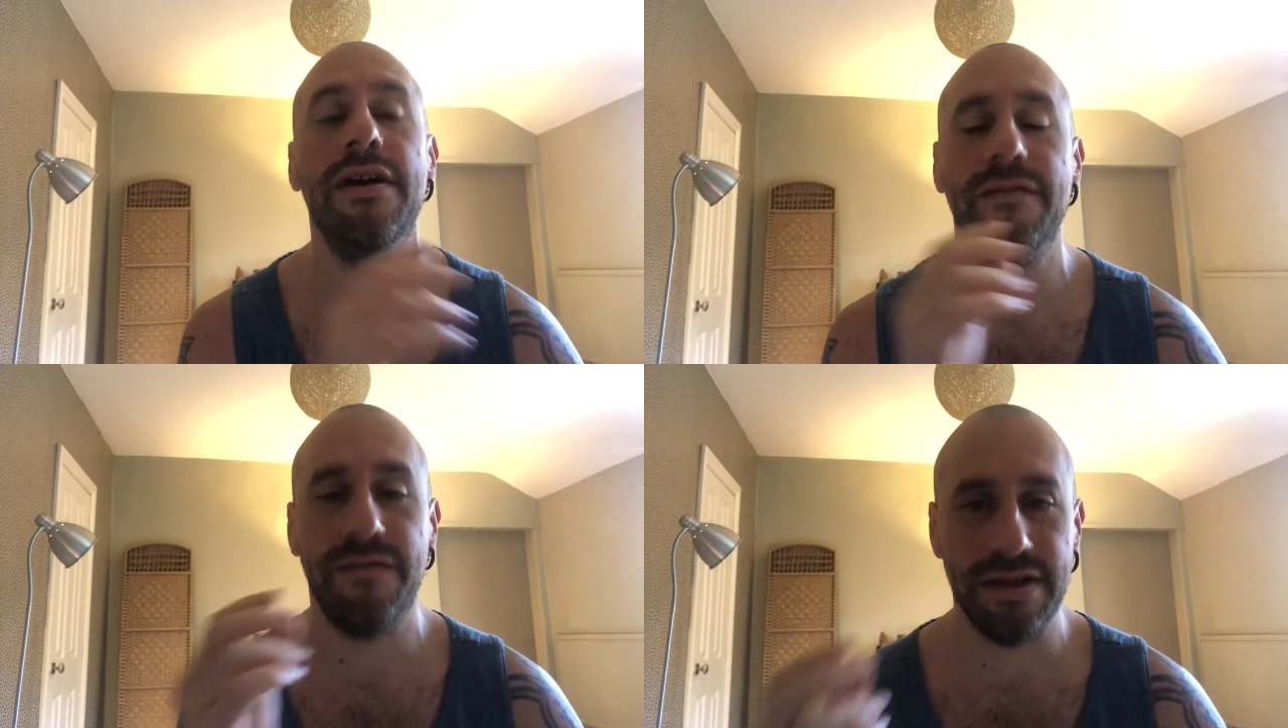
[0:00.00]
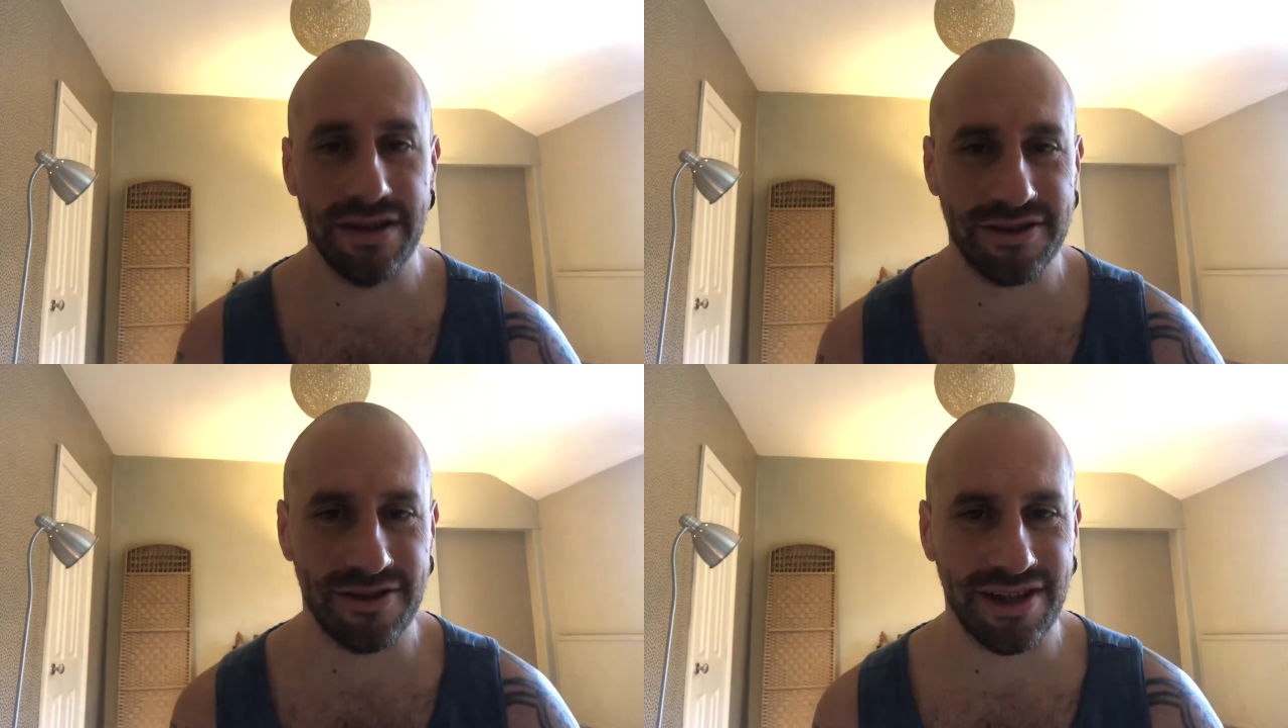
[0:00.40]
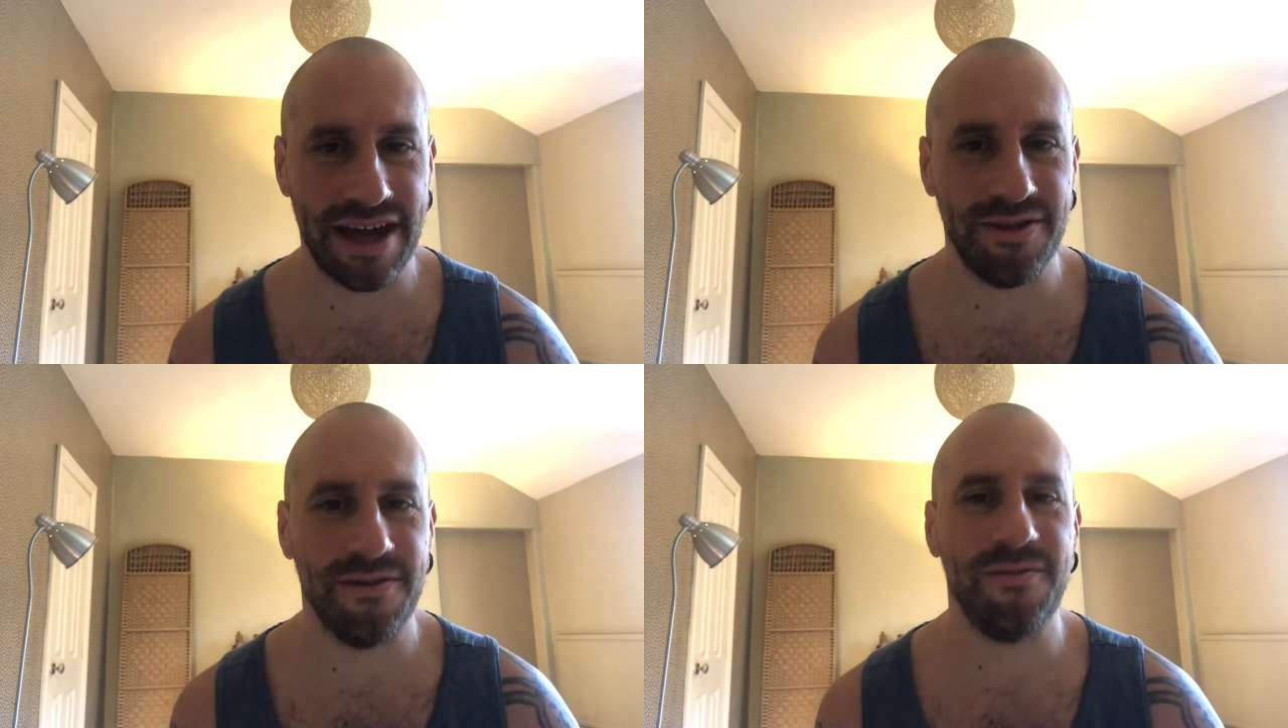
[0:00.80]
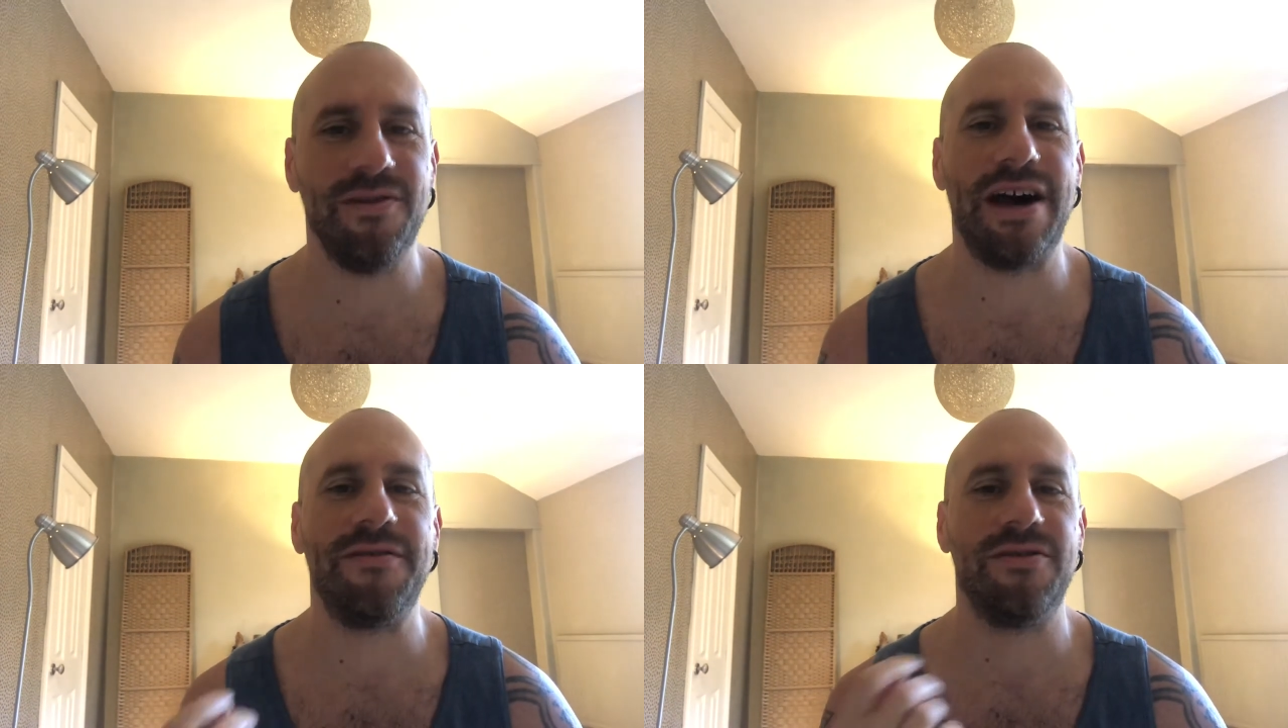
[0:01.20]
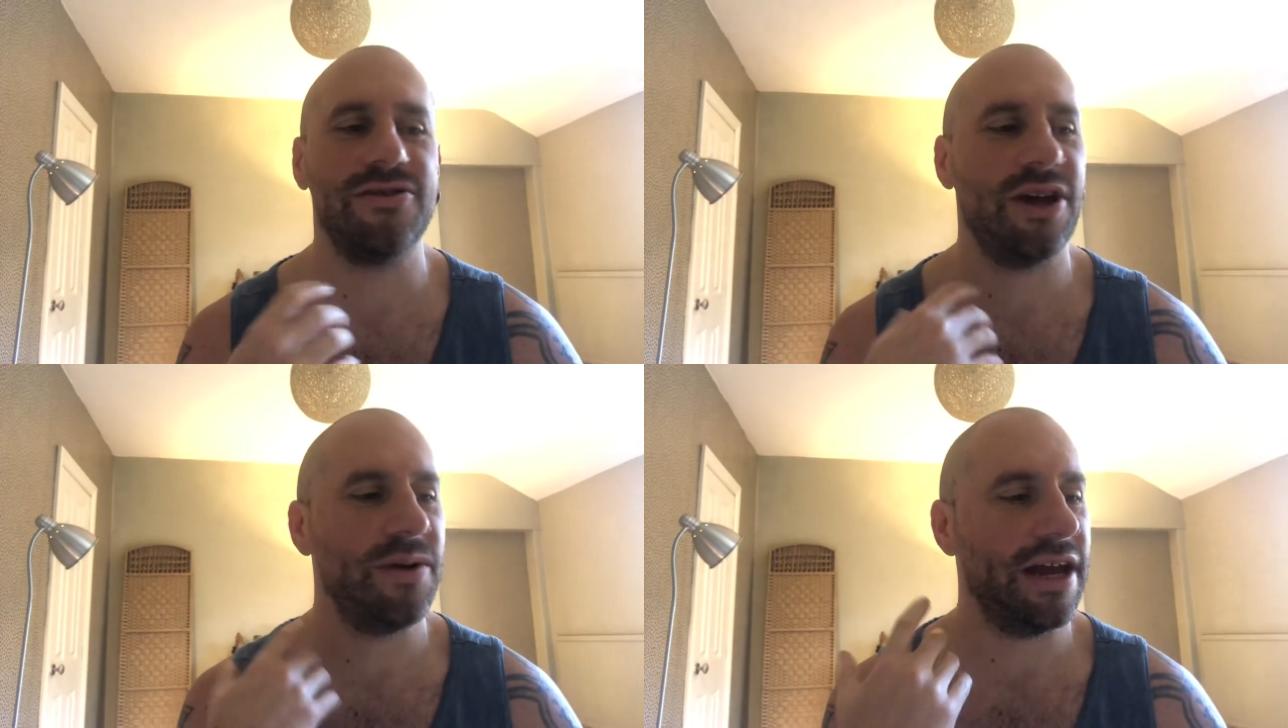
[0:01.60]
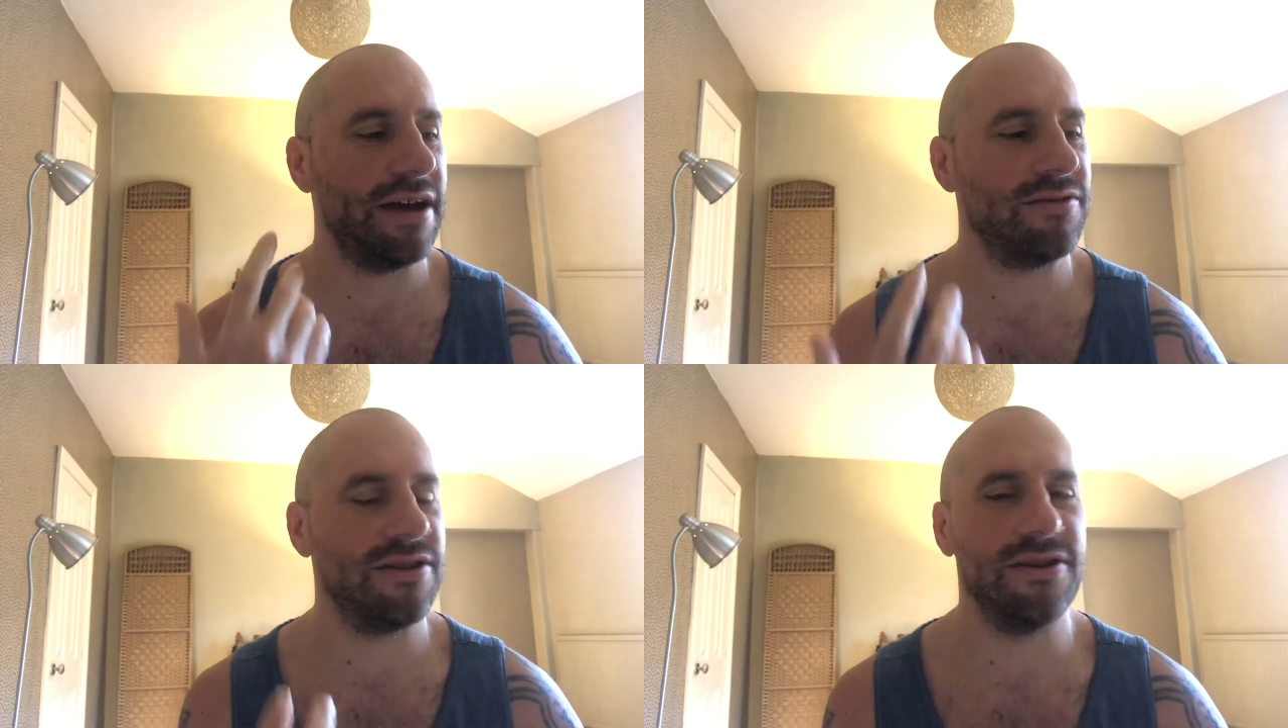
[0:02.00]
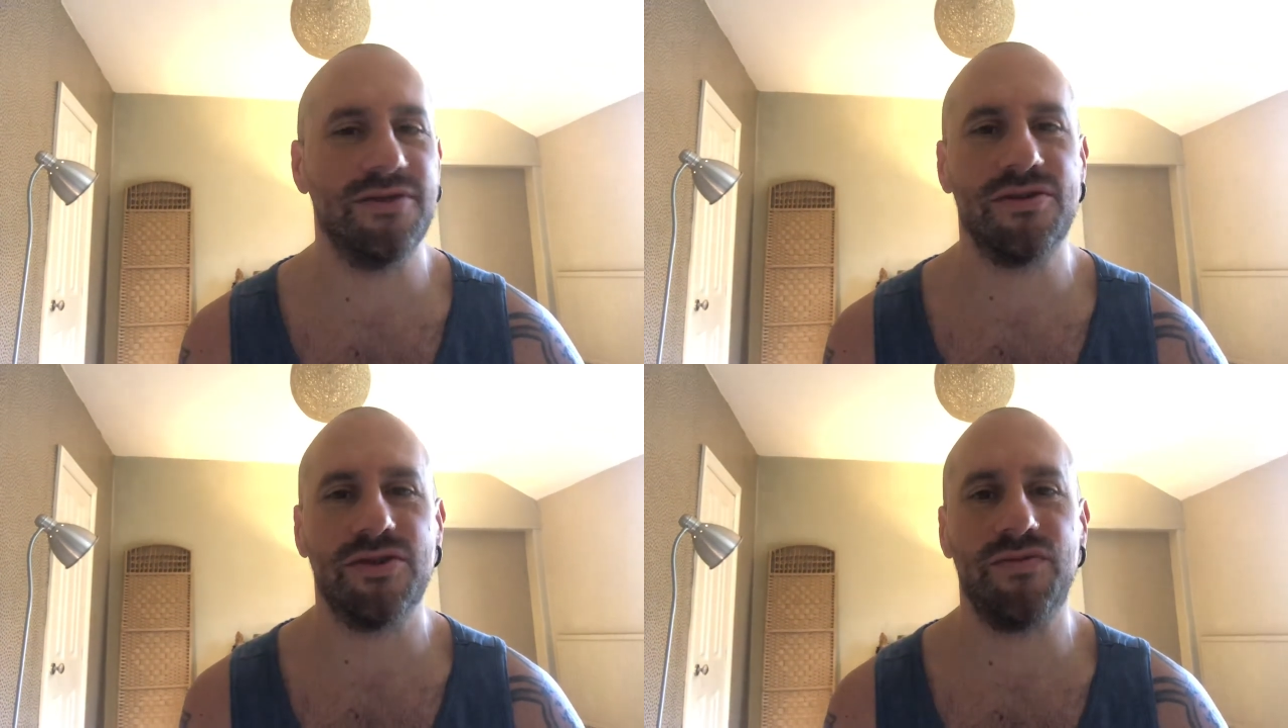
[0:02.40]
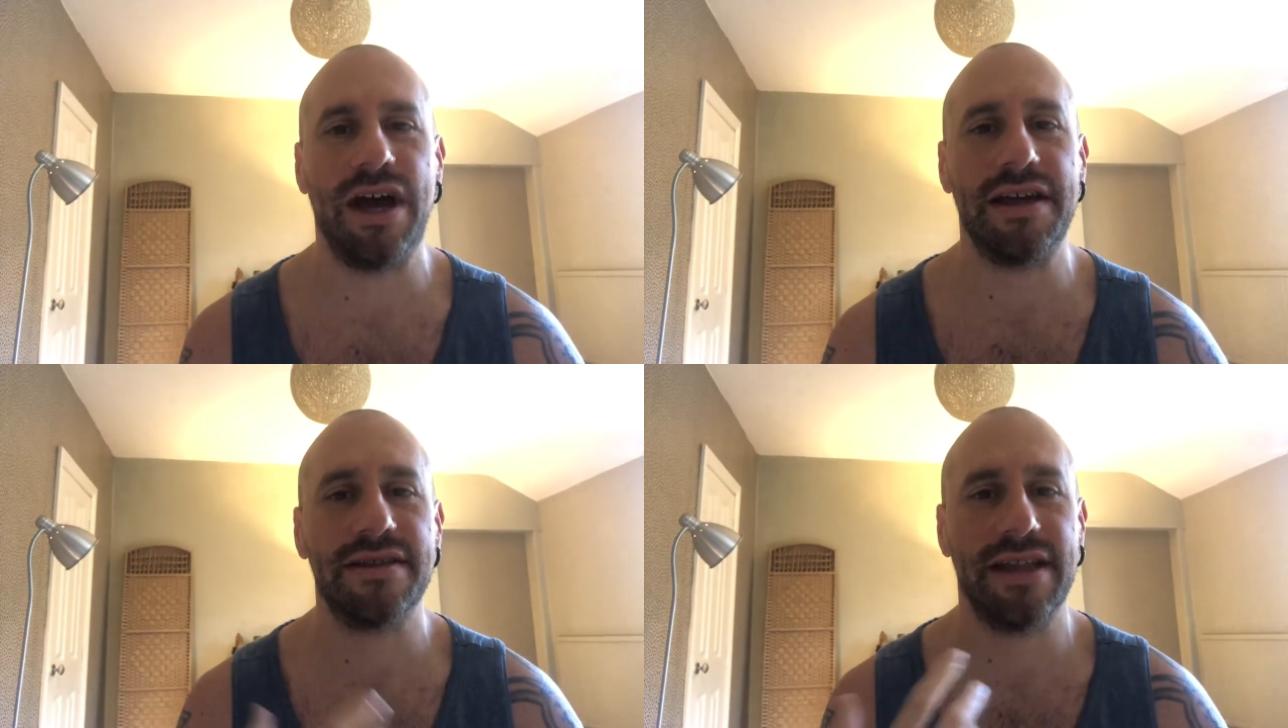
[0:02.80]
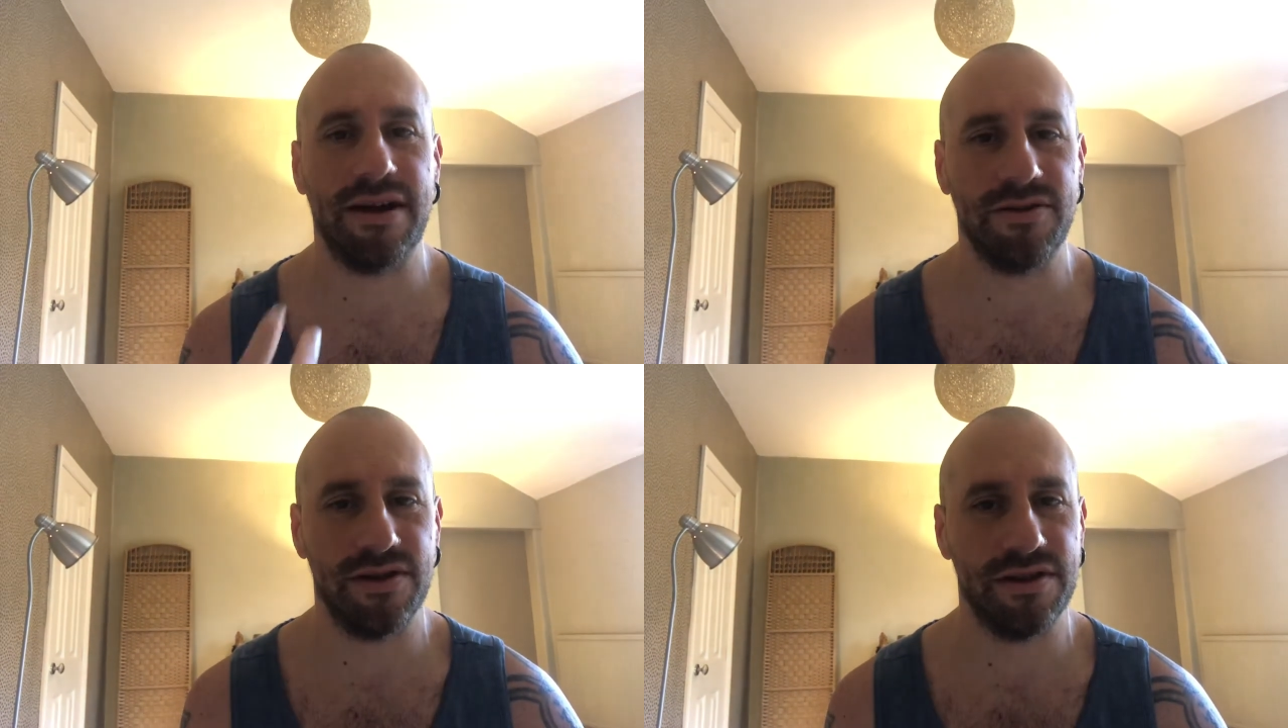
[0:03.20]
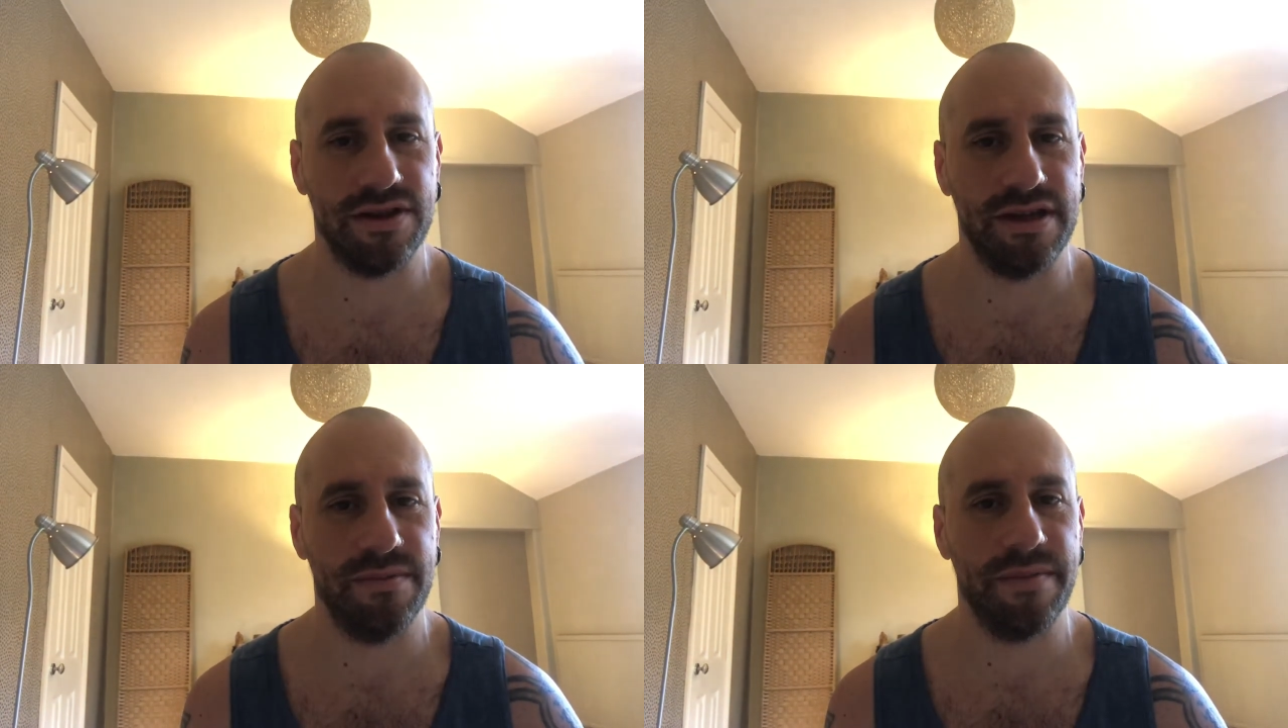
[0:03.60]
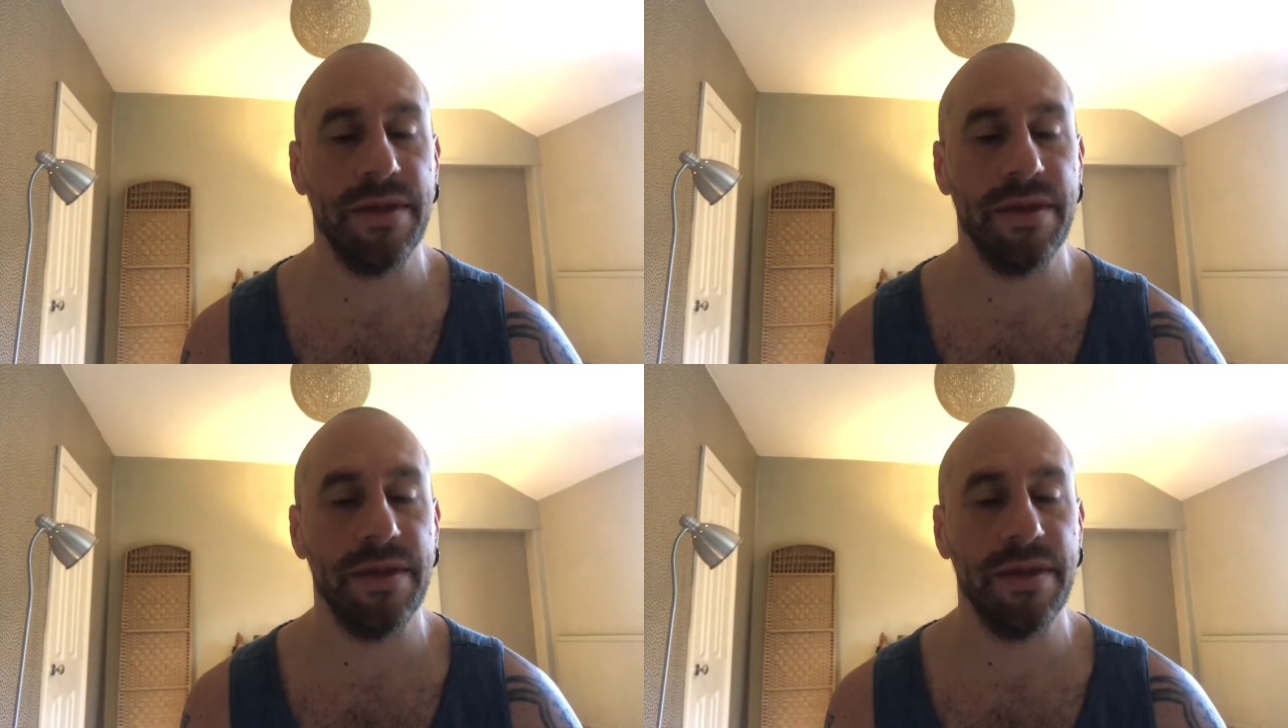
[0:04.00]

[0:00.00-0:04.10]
Physical level, knowing how to rest, how to sleep.